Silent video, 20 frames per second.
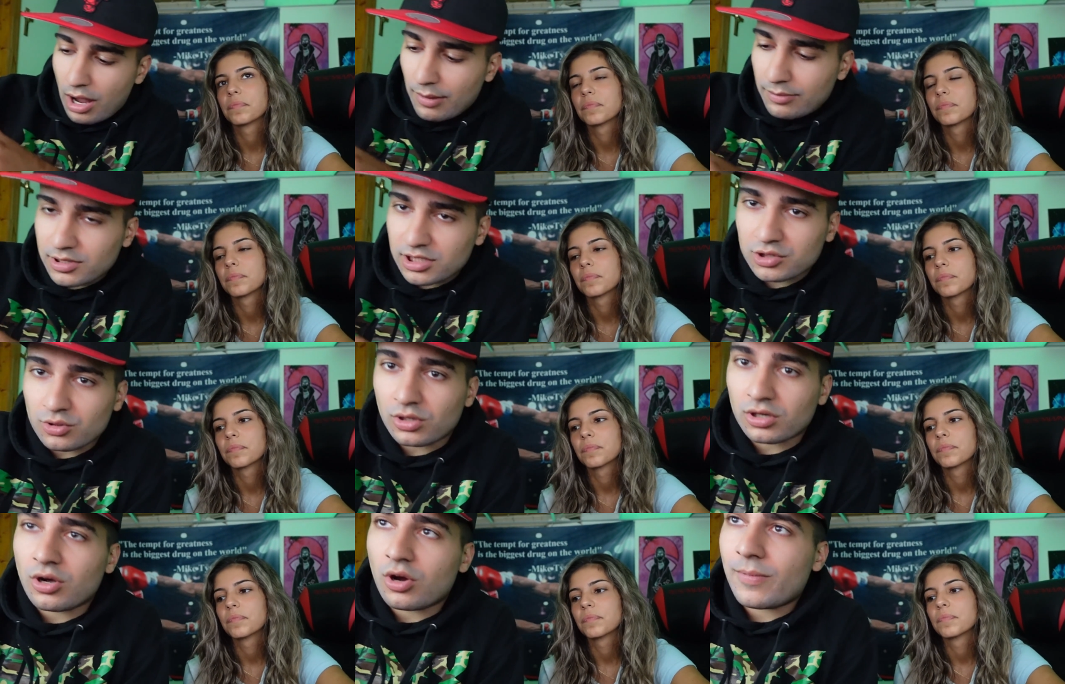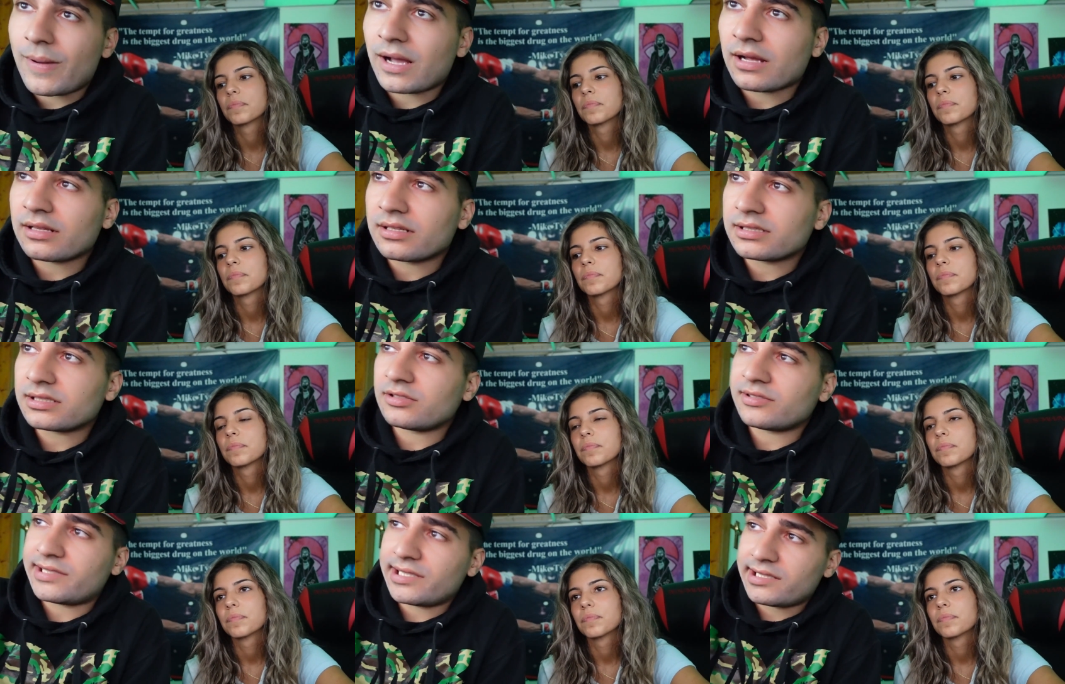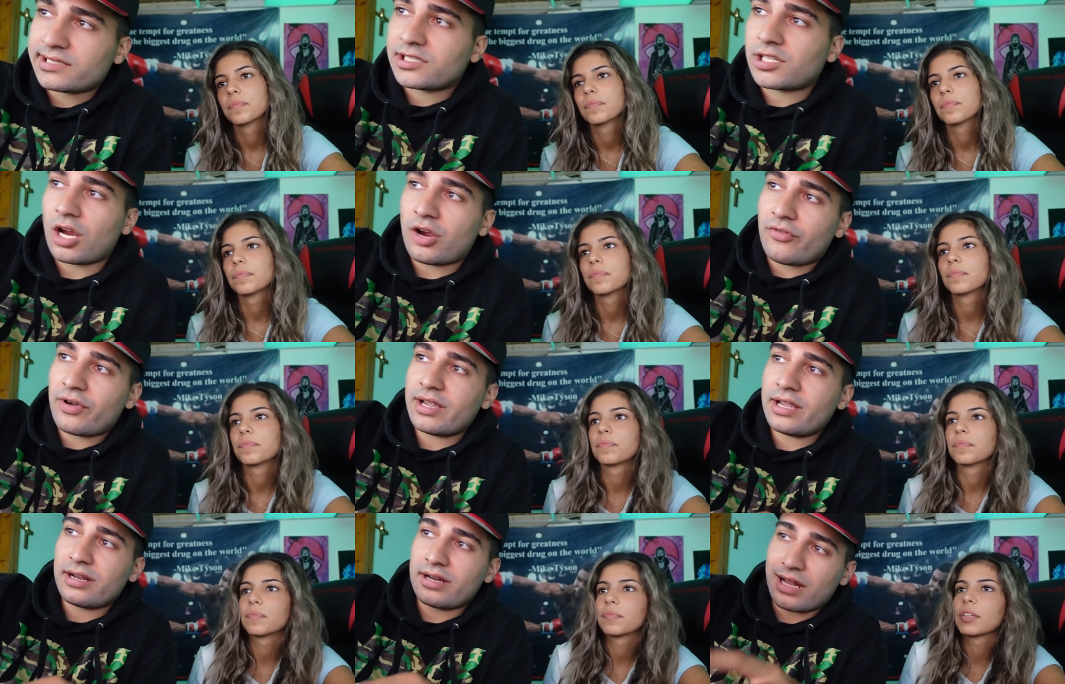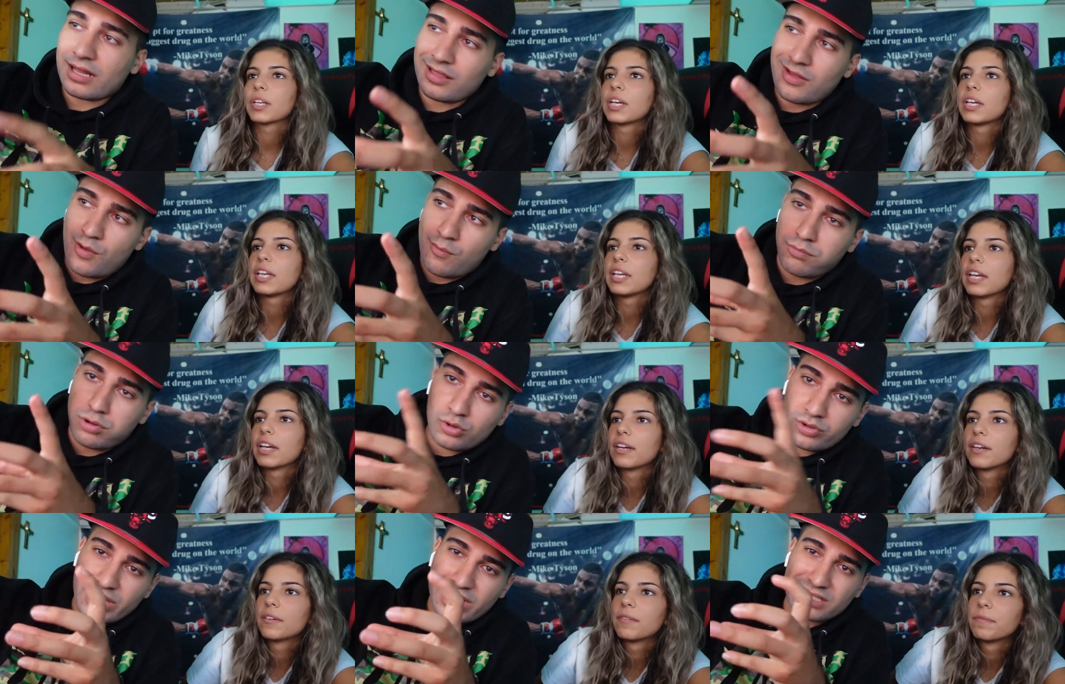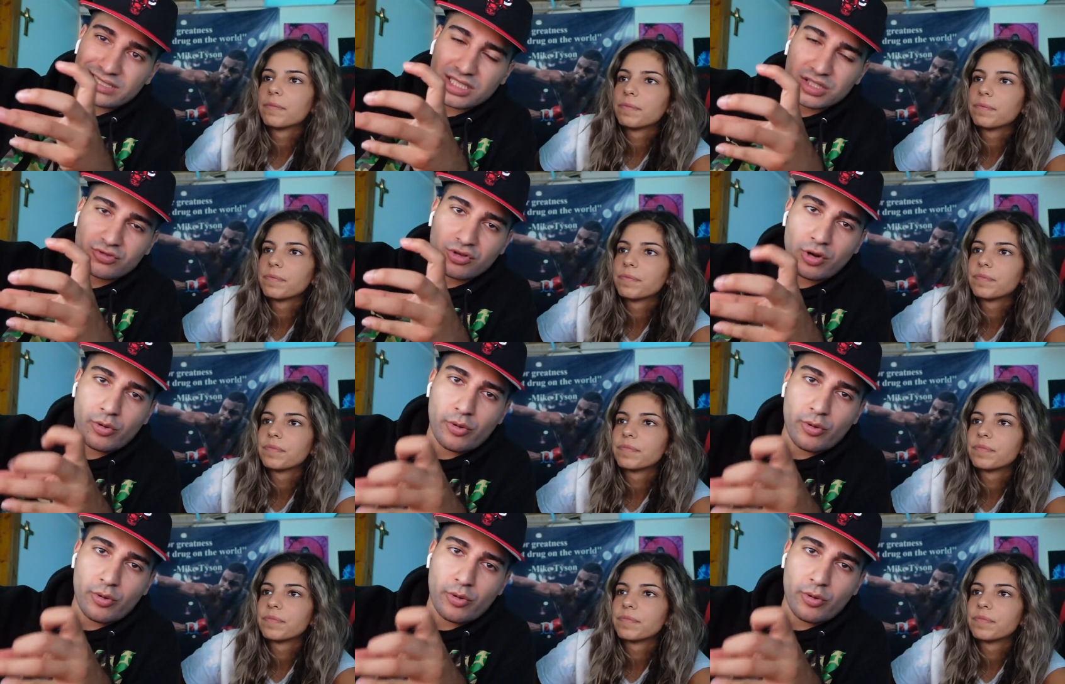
Speaker 1: I just want to go back. You see this chart right here? That little yeah. boot dancers run